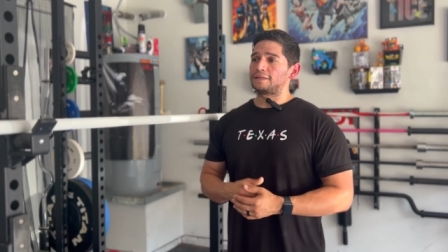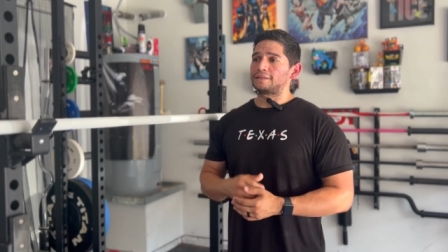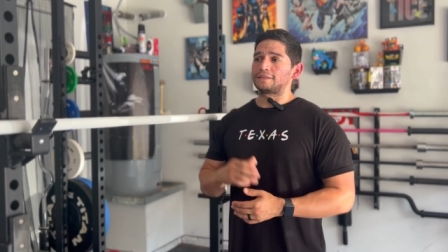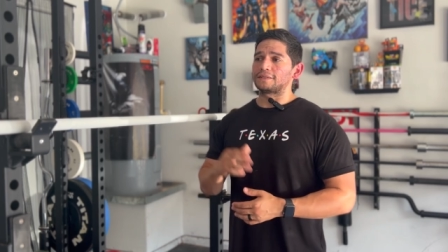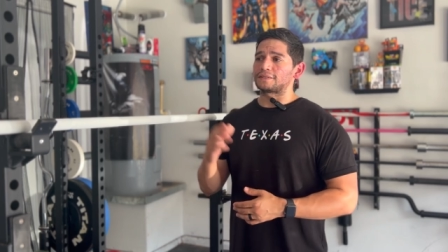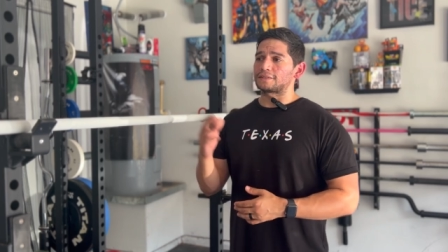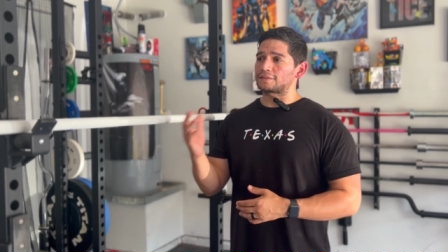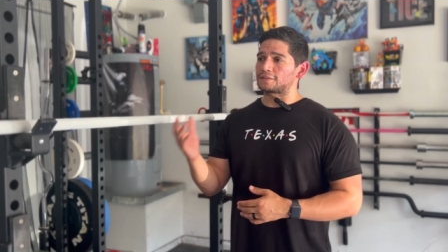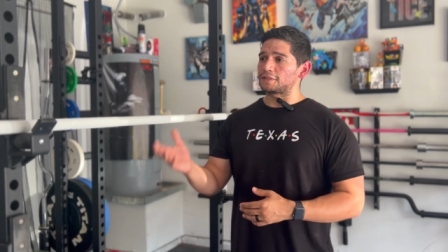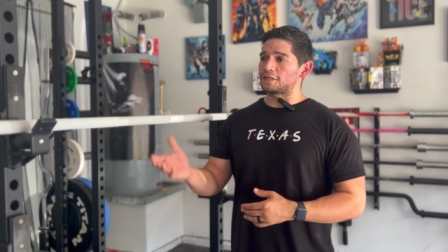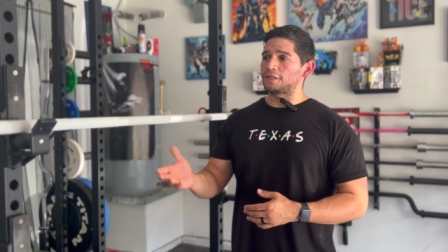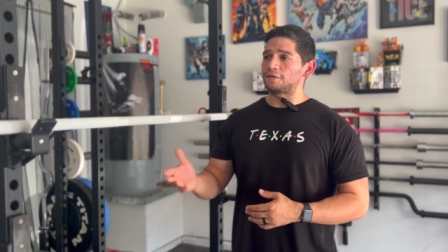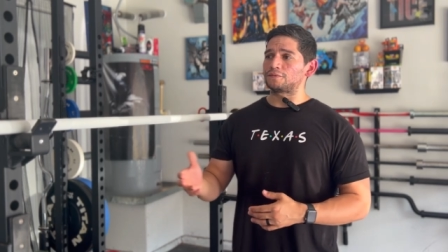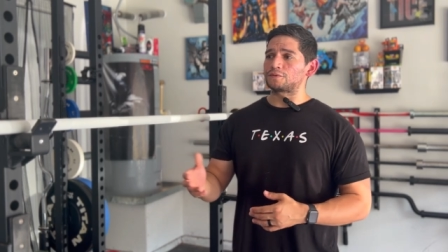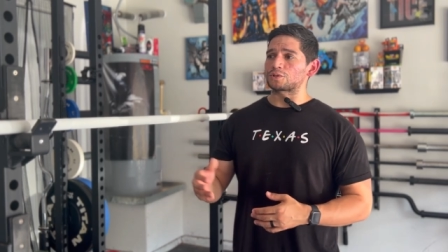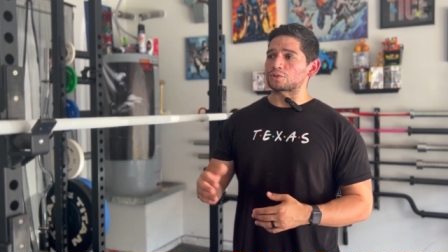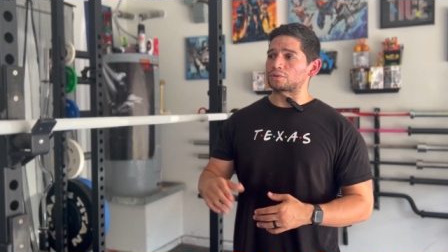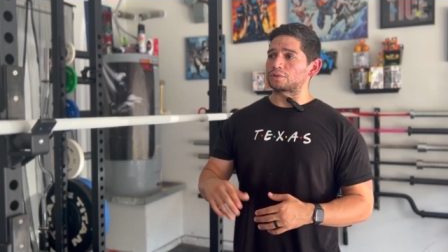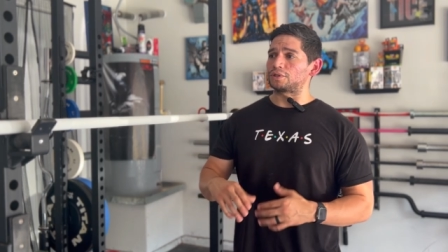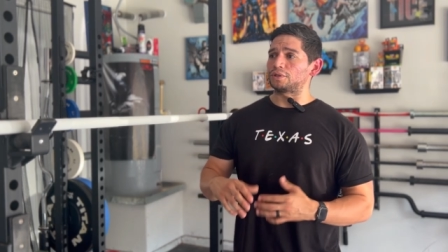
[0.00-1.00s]
The
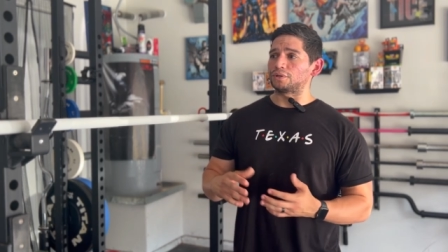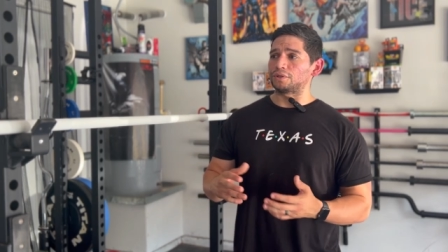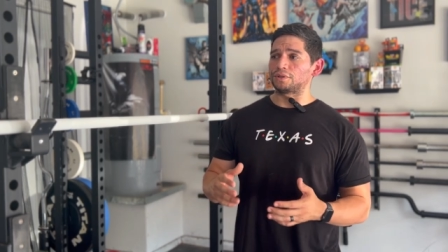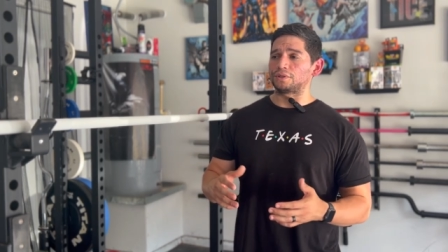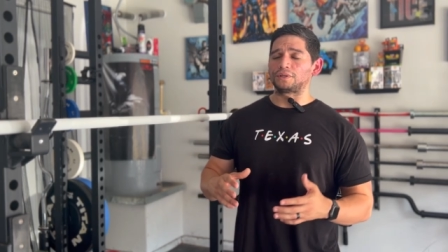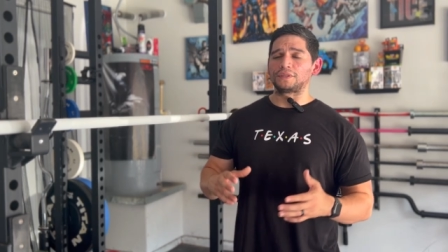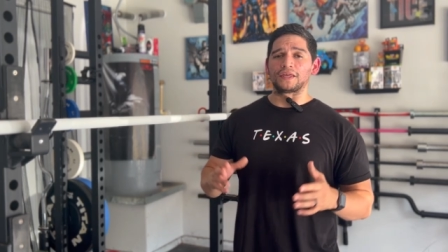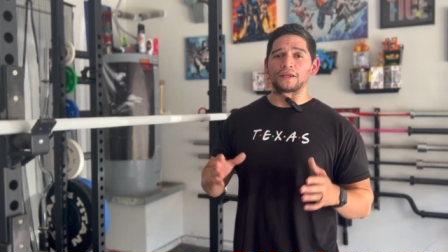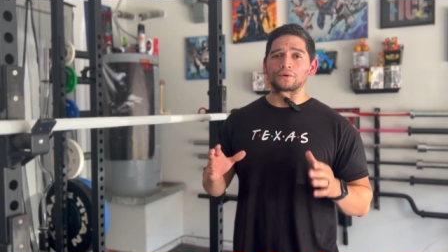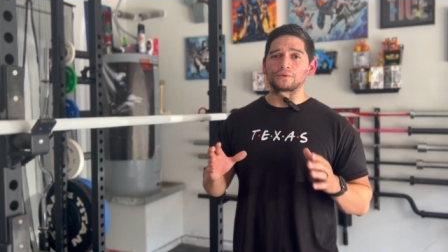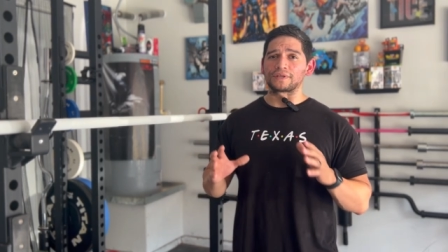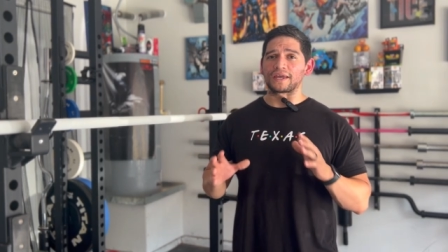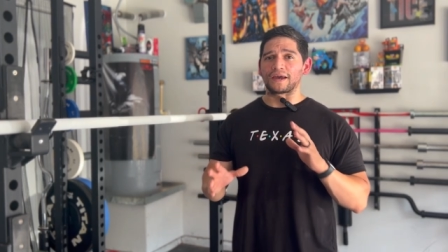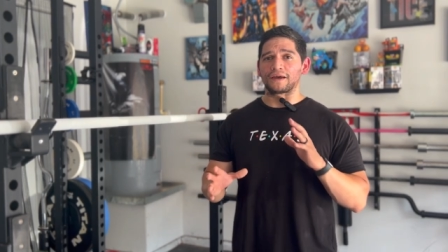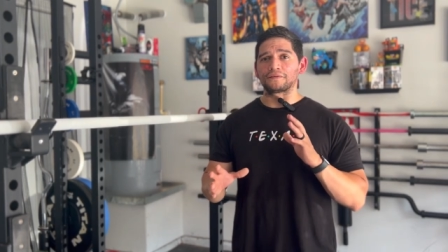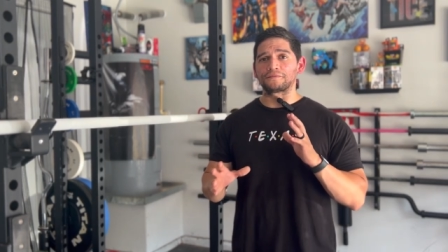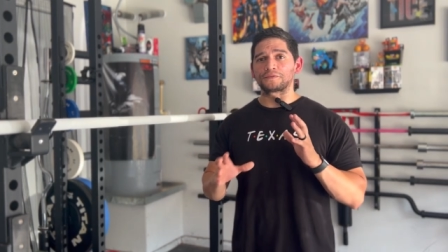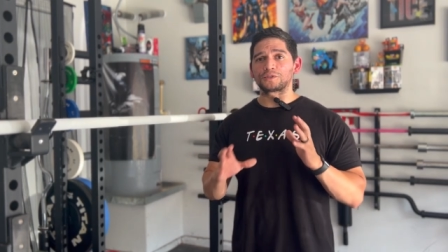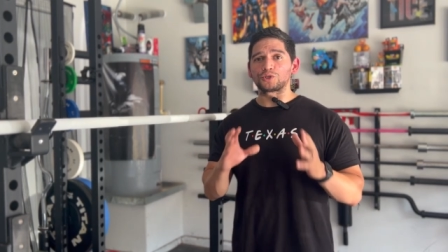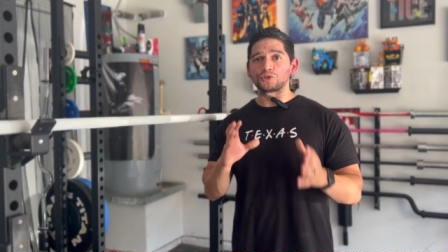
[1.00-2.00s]
sleeves are good. They don't
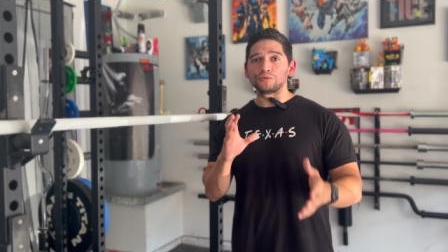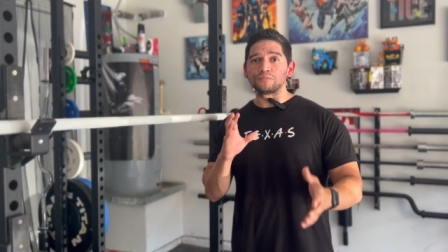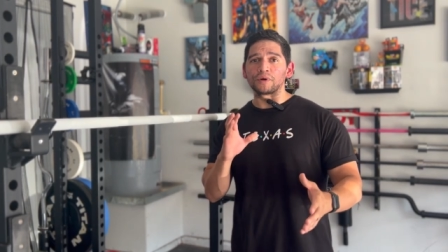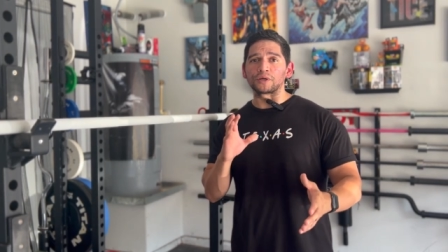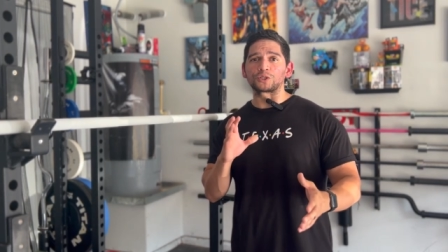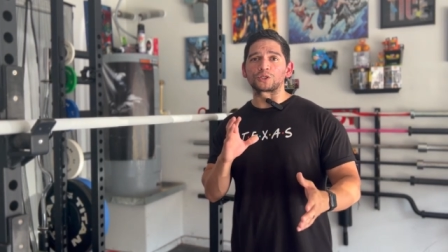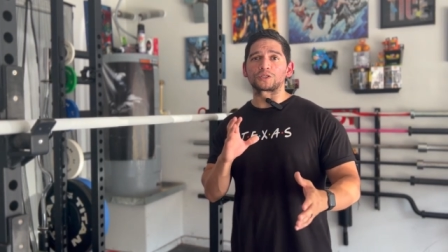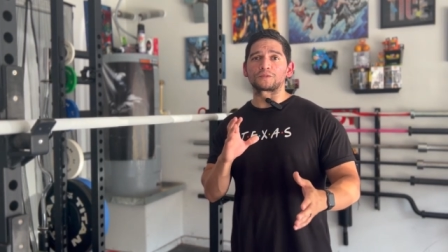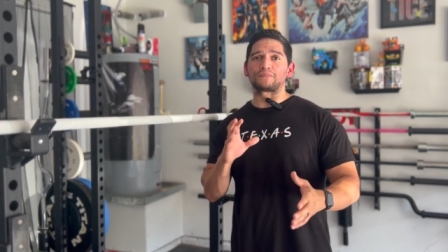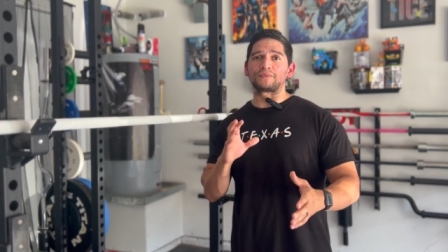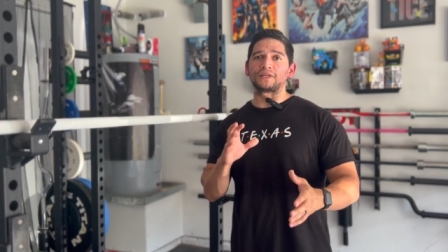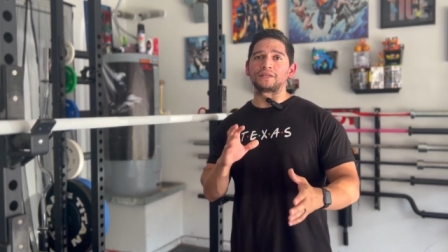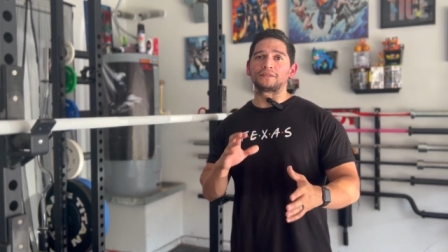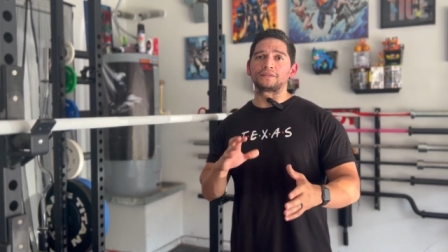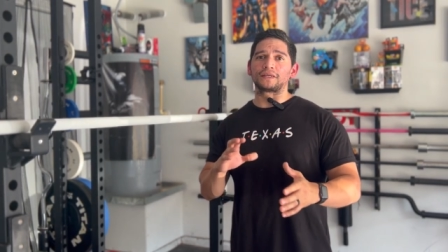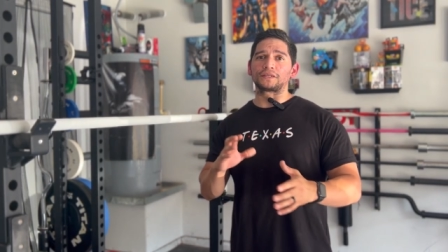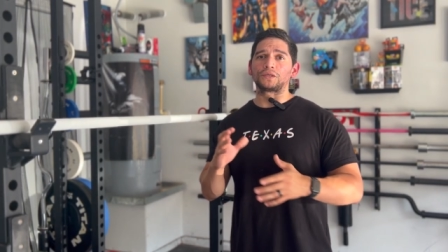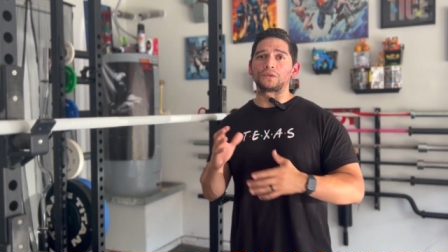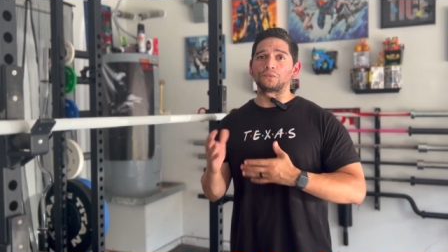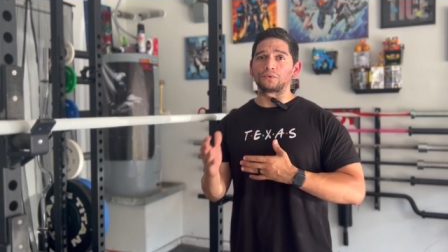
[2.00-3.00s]
have too much spin
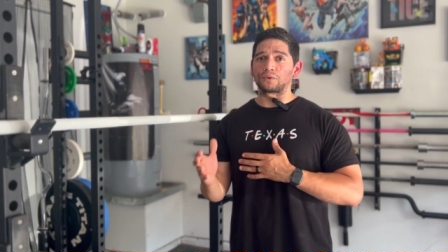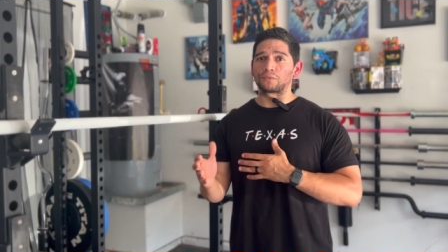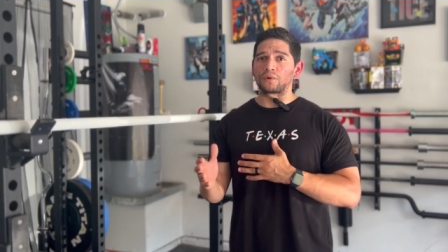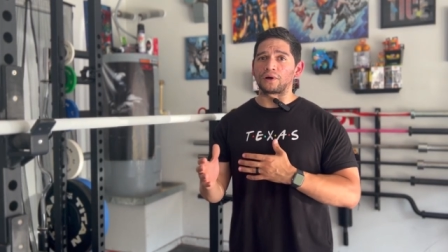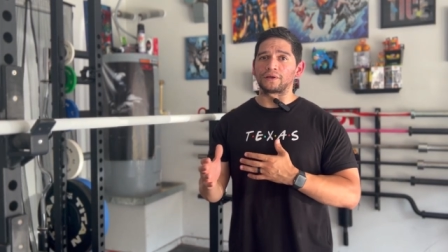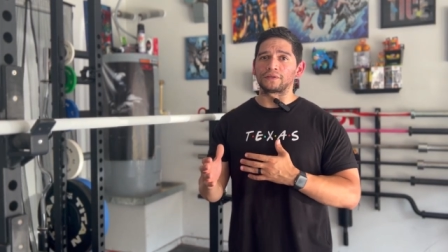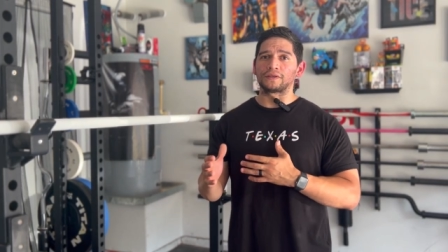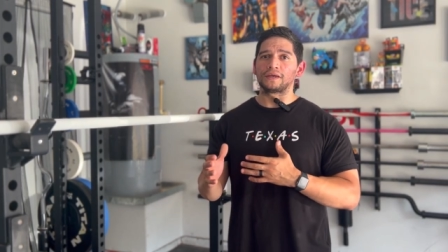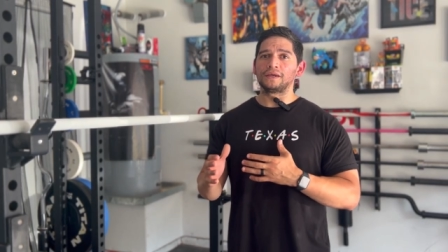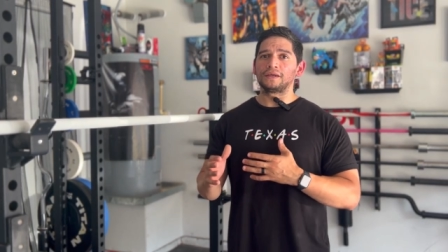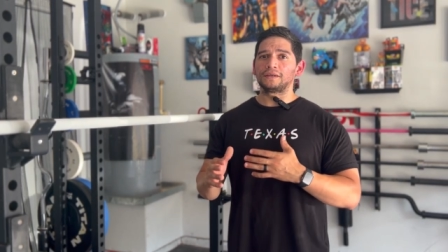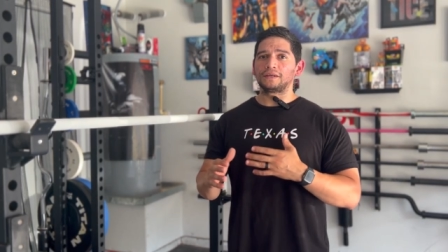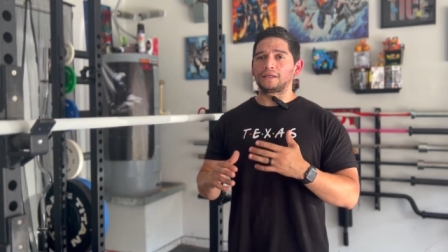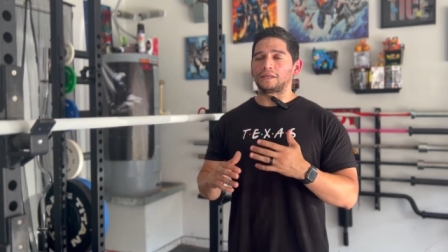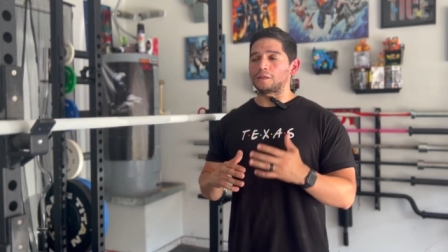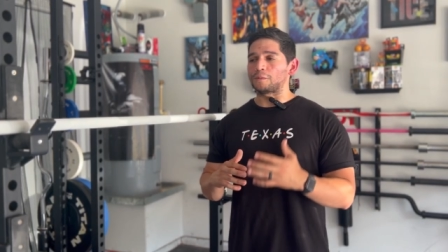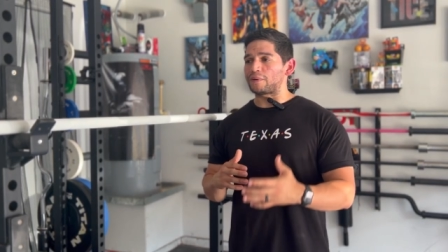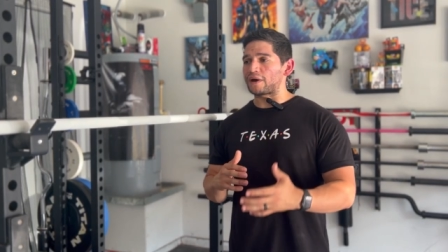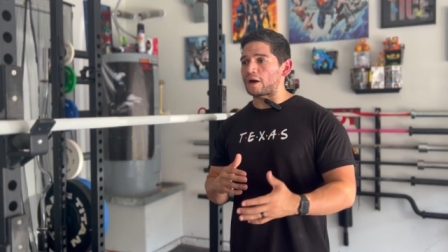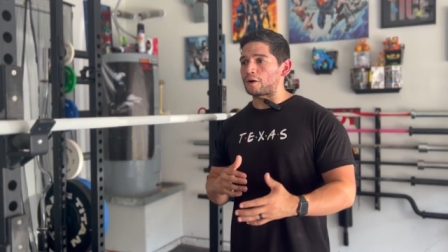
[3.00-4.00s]
like you would want
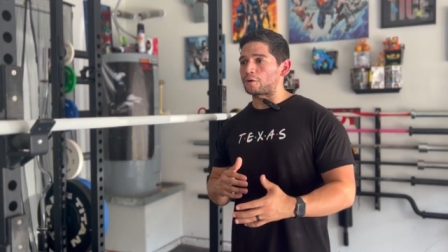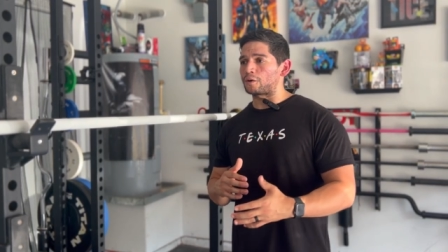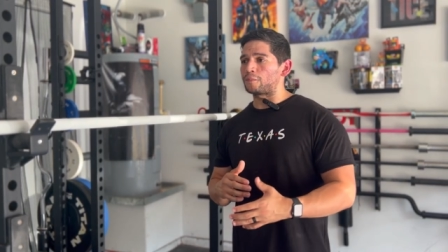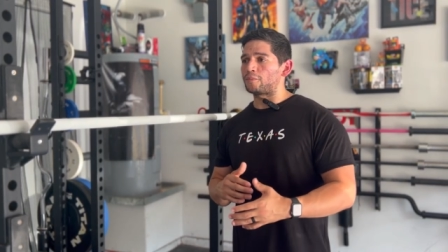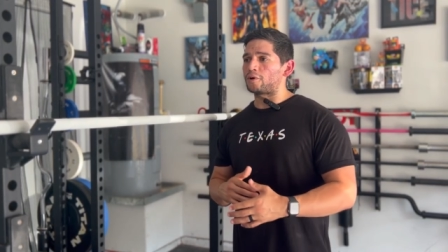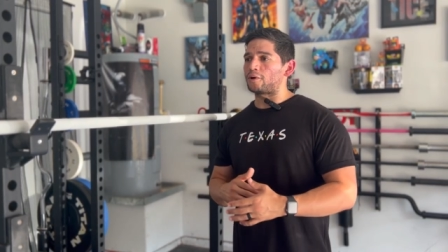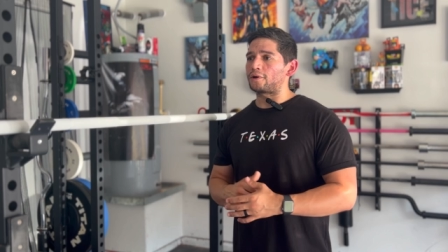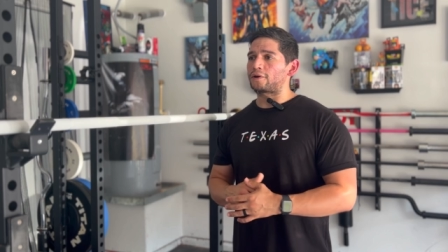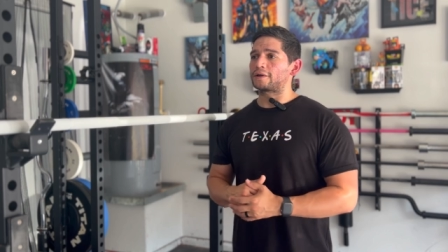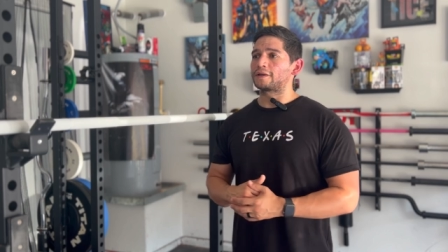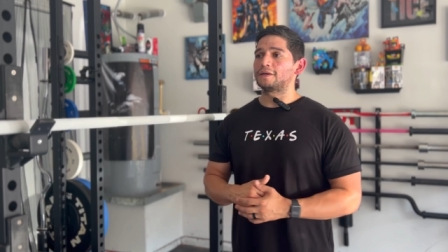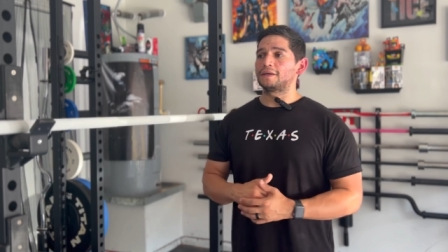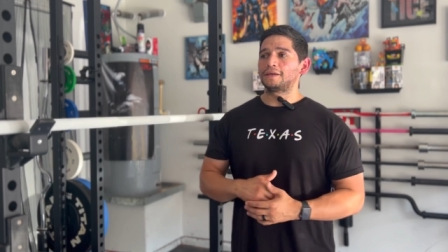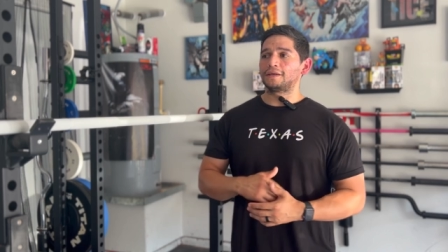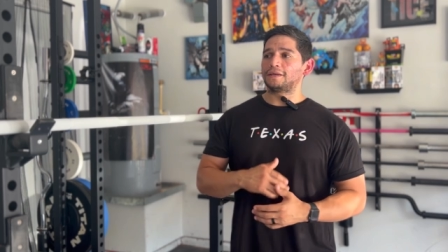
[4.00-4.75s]
in a power bar,